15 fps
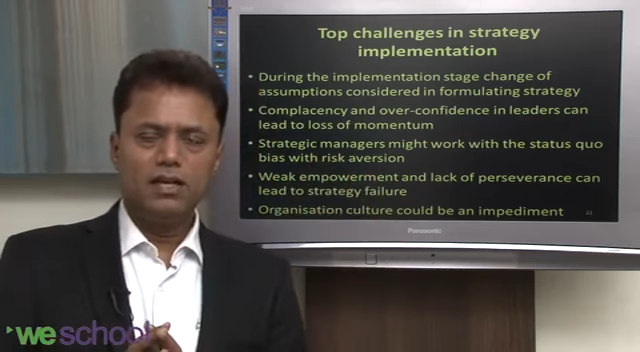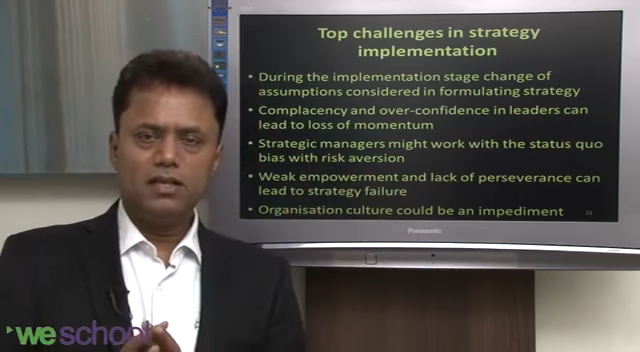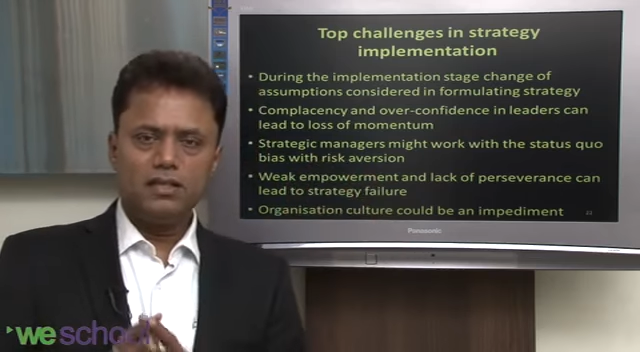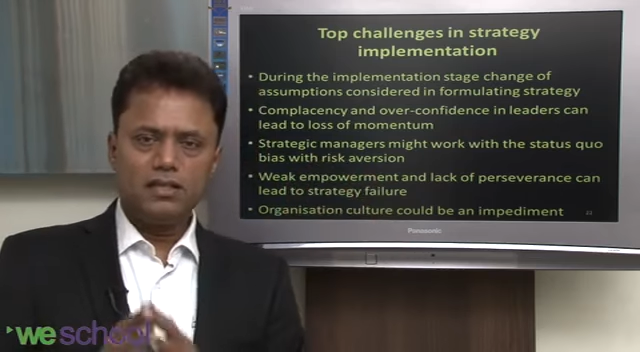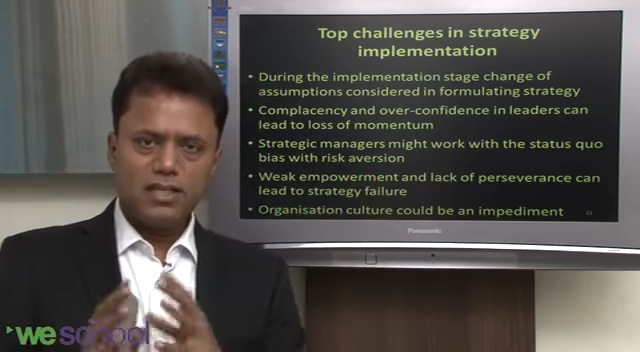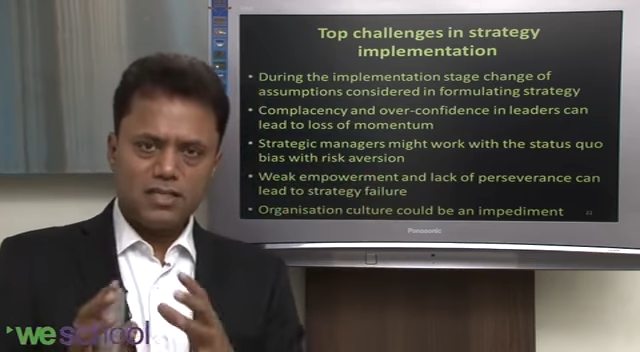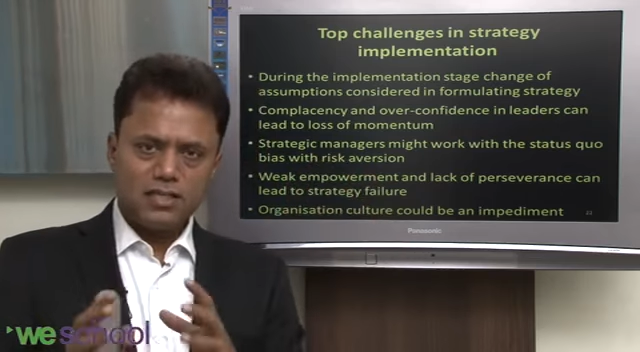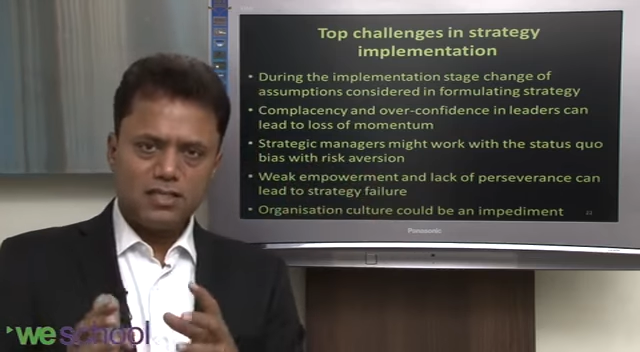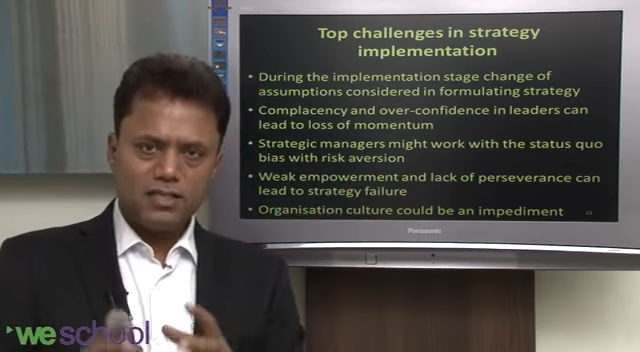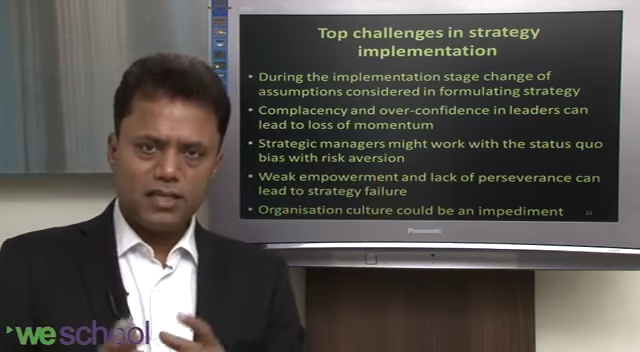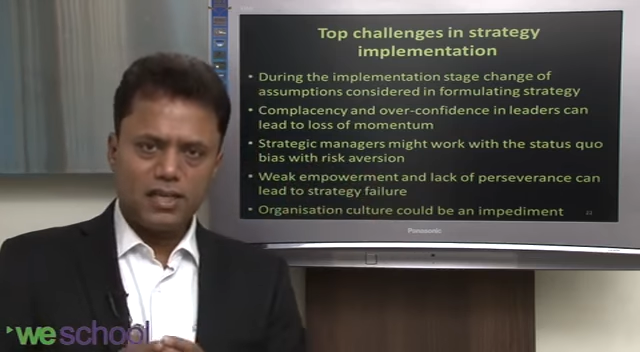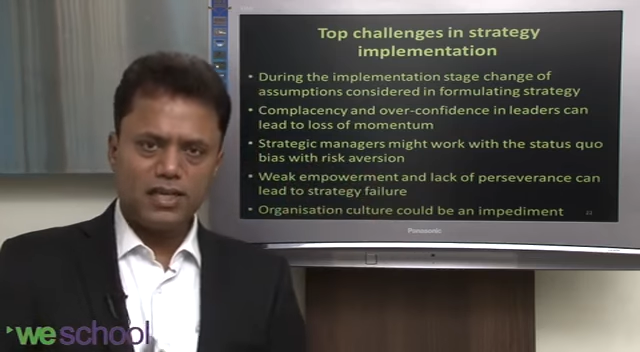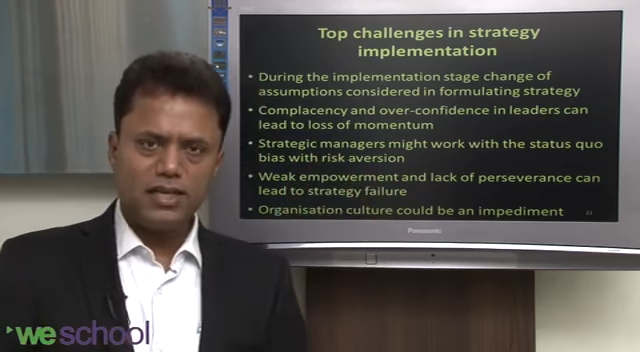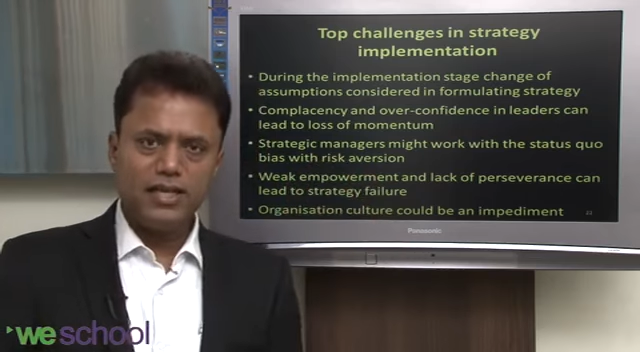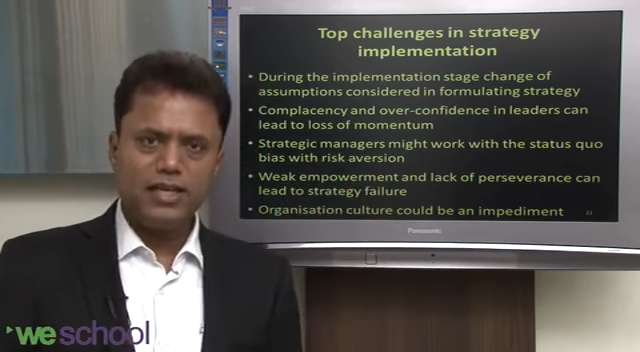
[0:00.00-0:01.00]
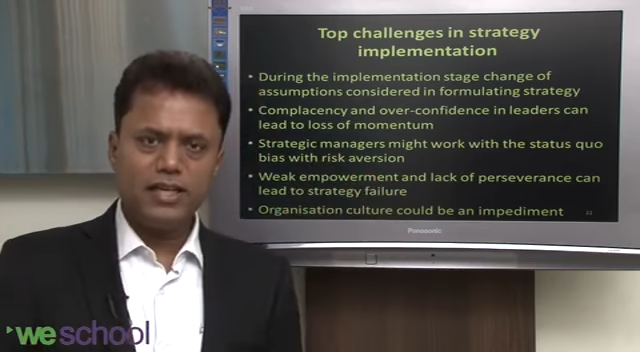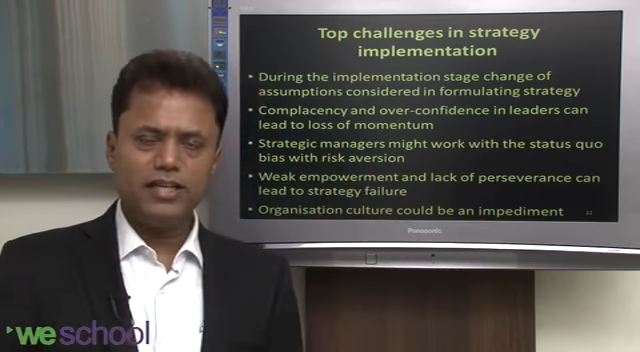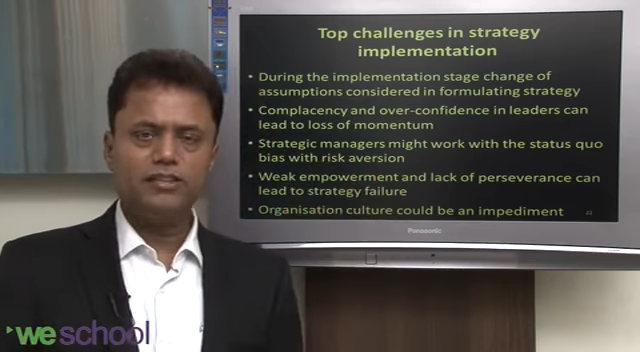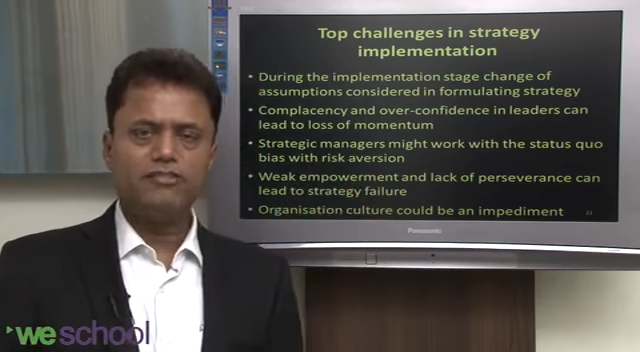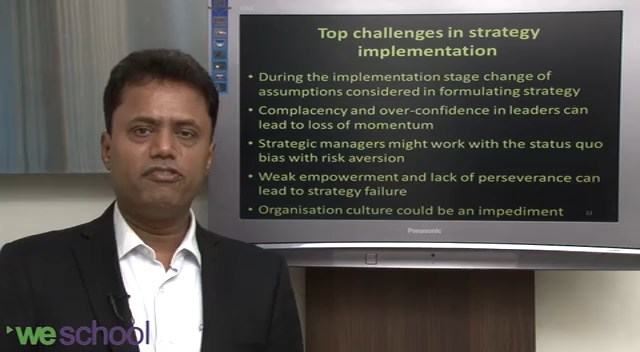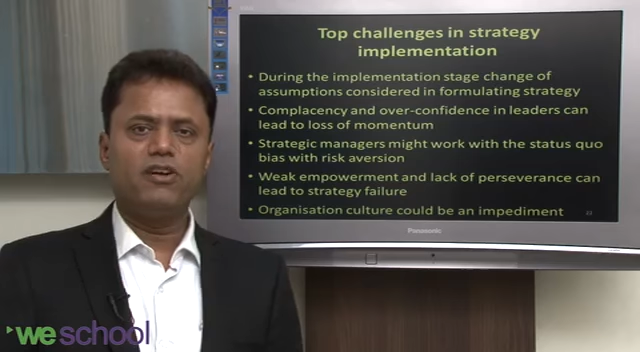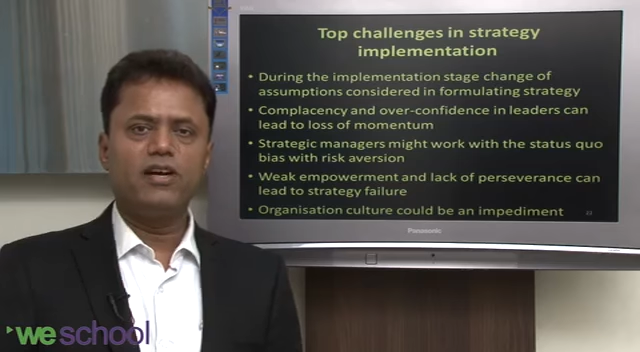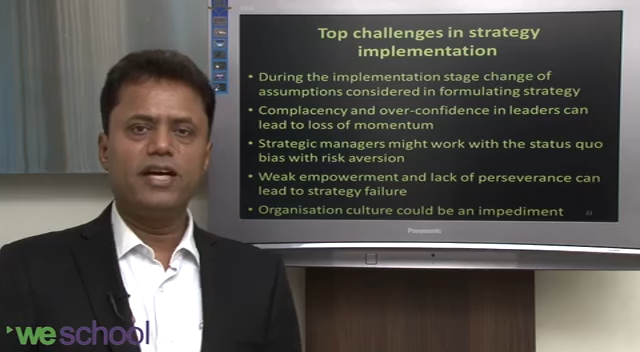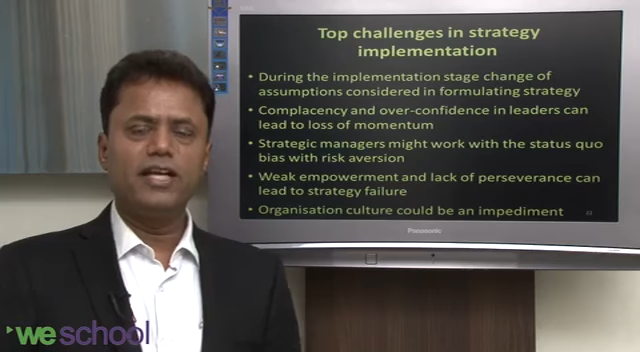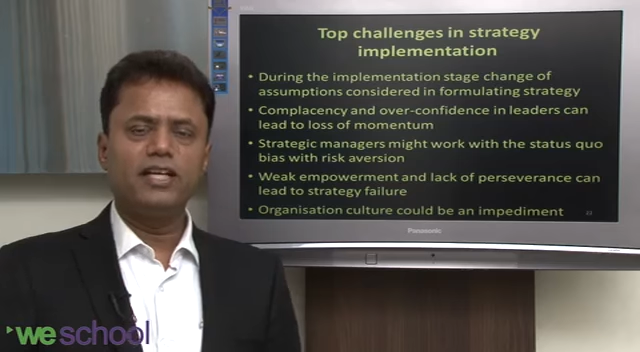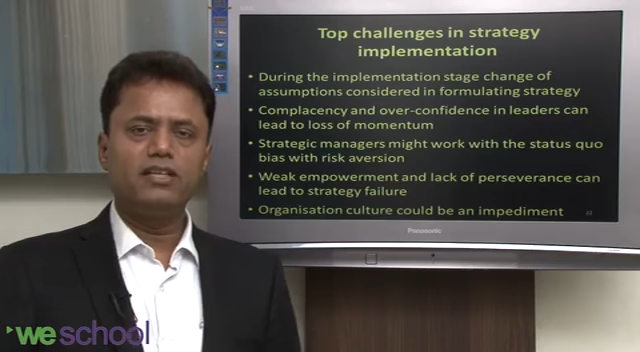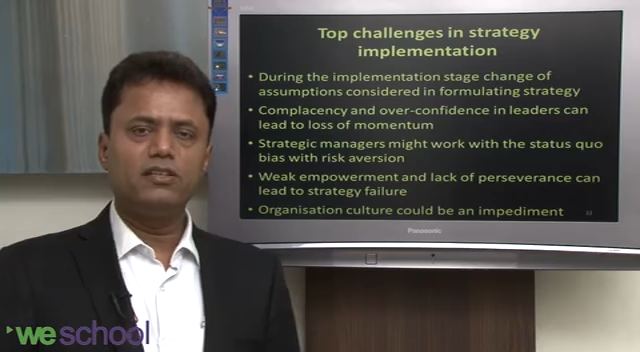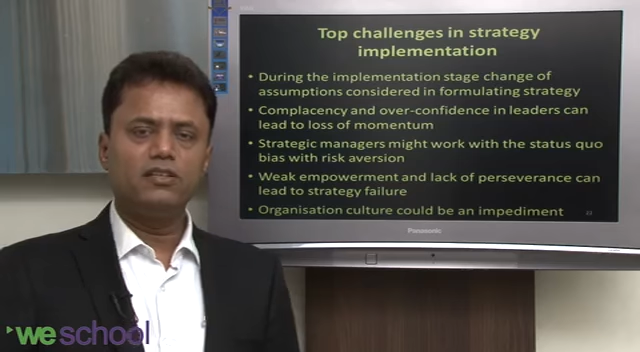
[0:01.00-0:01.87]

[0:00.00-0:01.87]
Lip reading: The risks are clearly defined.